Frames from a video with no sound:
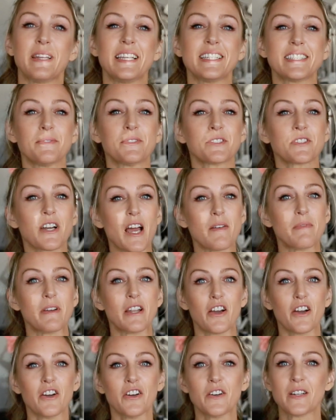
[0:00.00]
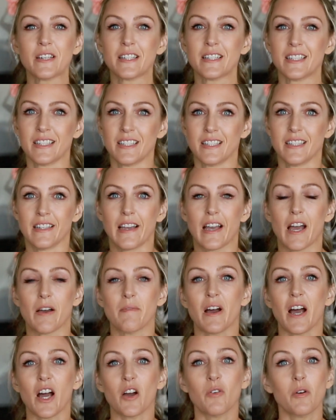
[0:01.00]
Please subscribe below.
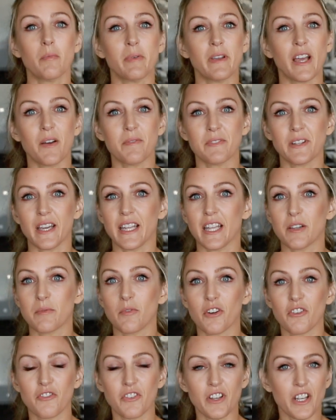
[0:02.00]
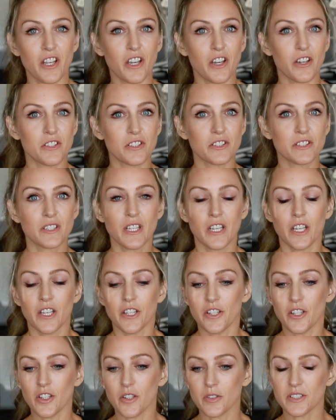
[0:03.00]
I will be updating more videos.
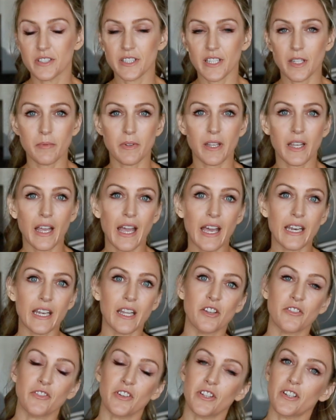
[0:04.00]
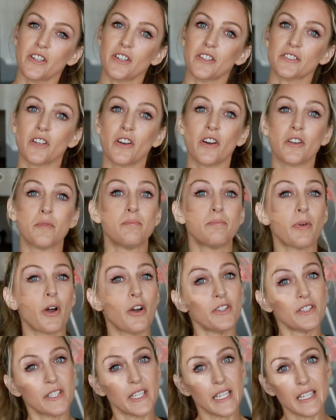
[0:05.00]
You'll see me adding videos on
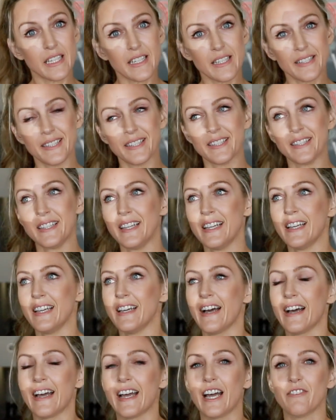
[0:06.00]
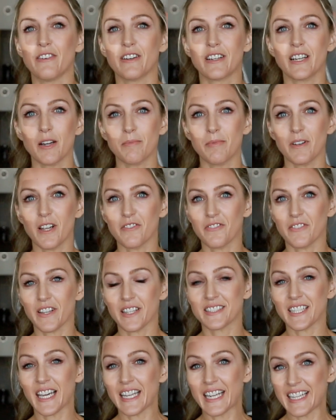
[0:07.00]
posing. I have a couple of
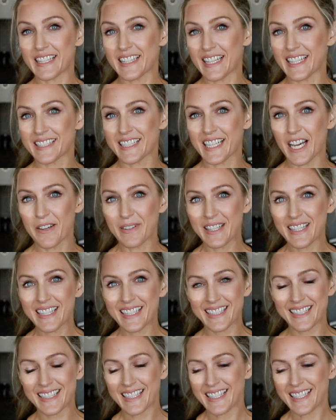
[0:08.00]
exciting things coming.